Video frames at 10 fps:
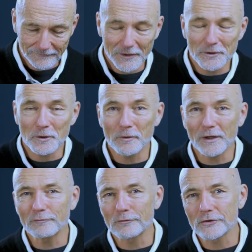You know, when
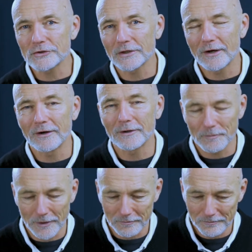I first heard
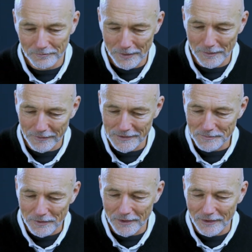about people
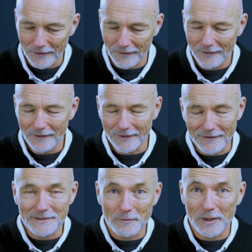speaking in
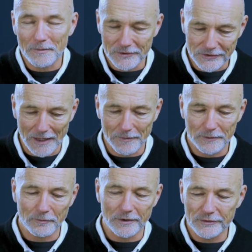this way about
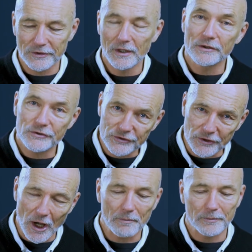Sabbath, where it's
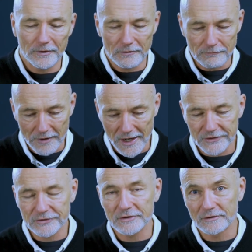stop,
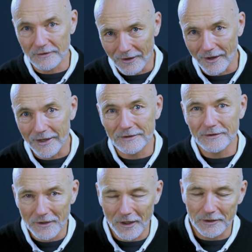rest, delight,
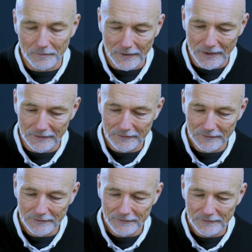contemplate,
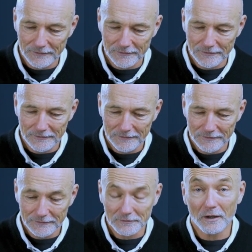
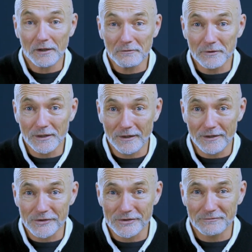I
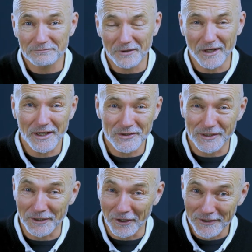realized I
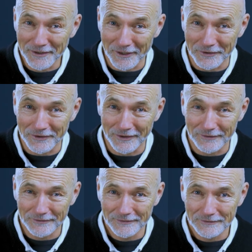actually like that idea.
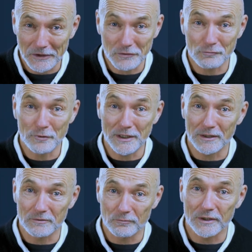It's
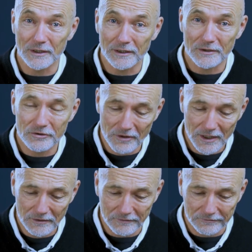really, really
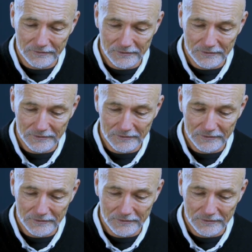attractive.